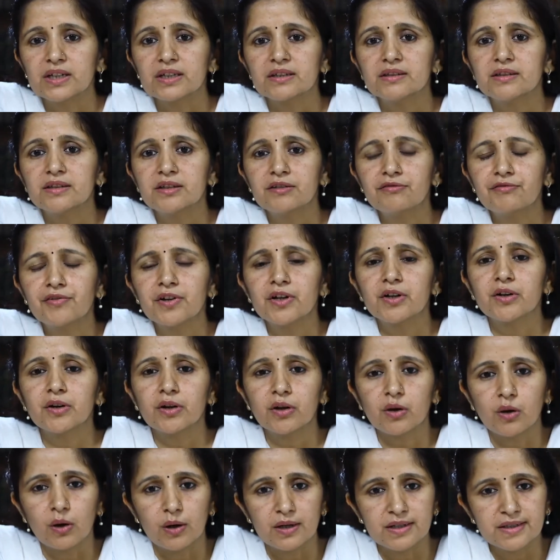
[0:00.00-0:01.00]
are the different
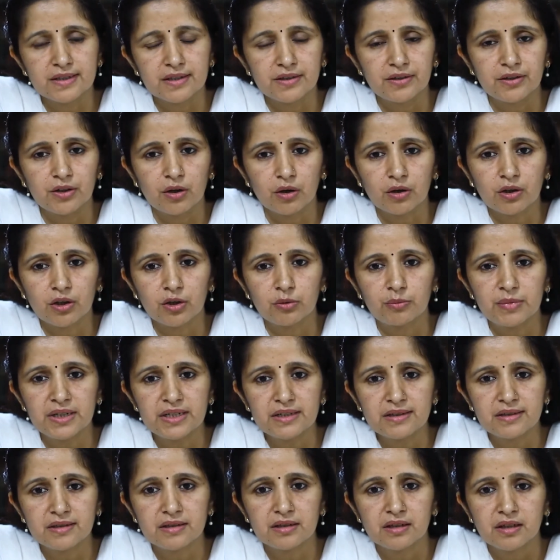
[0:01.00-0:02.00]
records and
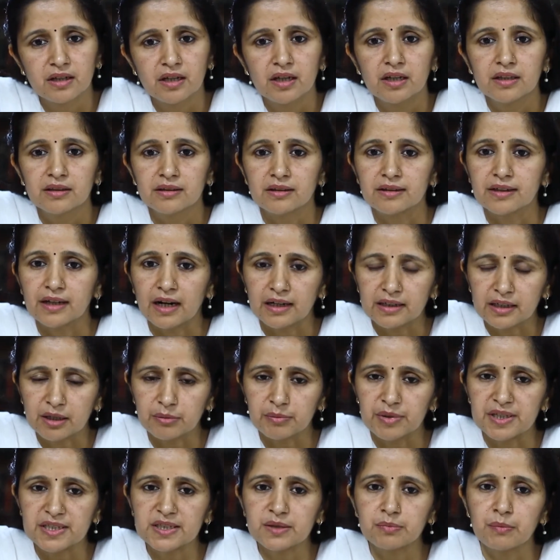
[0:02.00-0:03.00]
documents, the
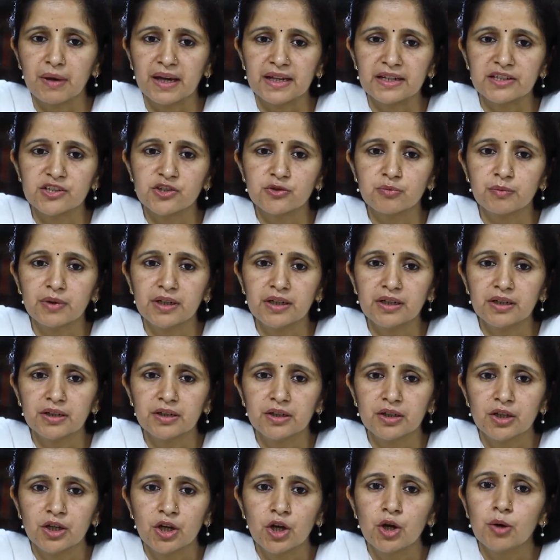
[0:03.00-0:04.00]
database management,
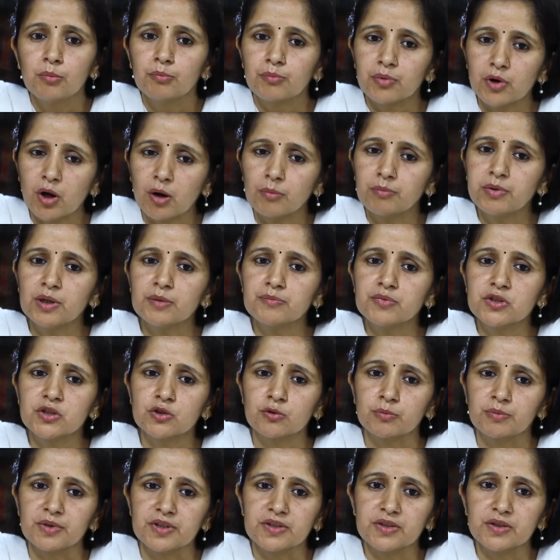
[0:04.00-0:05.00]
problems
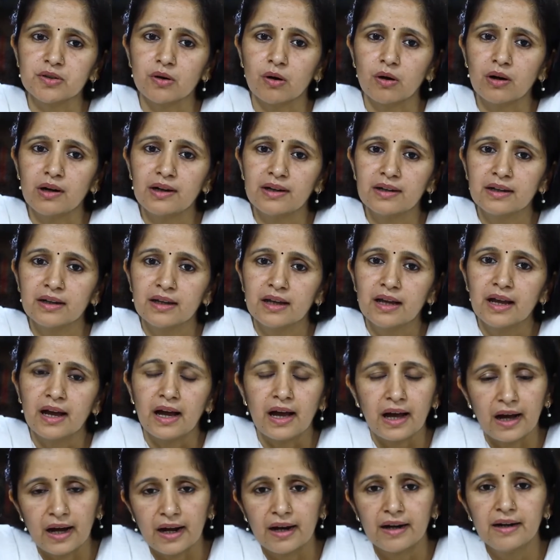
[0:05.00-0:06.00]
to be solved,
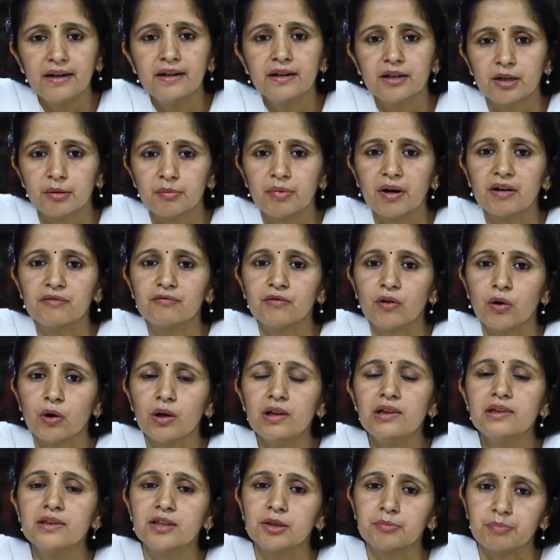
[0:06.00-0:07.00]
and above
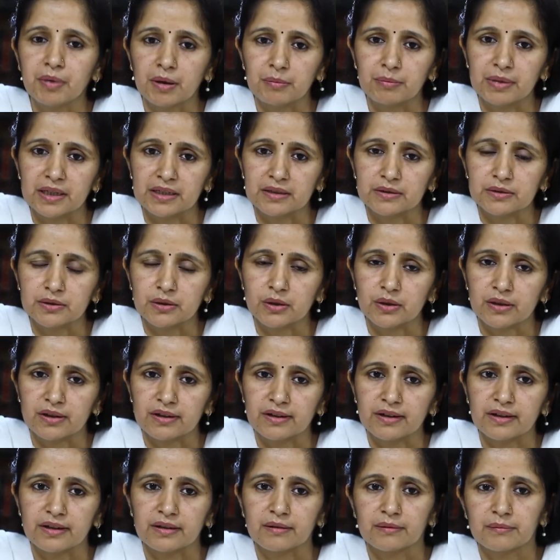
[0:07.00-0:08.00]
all, the public authority.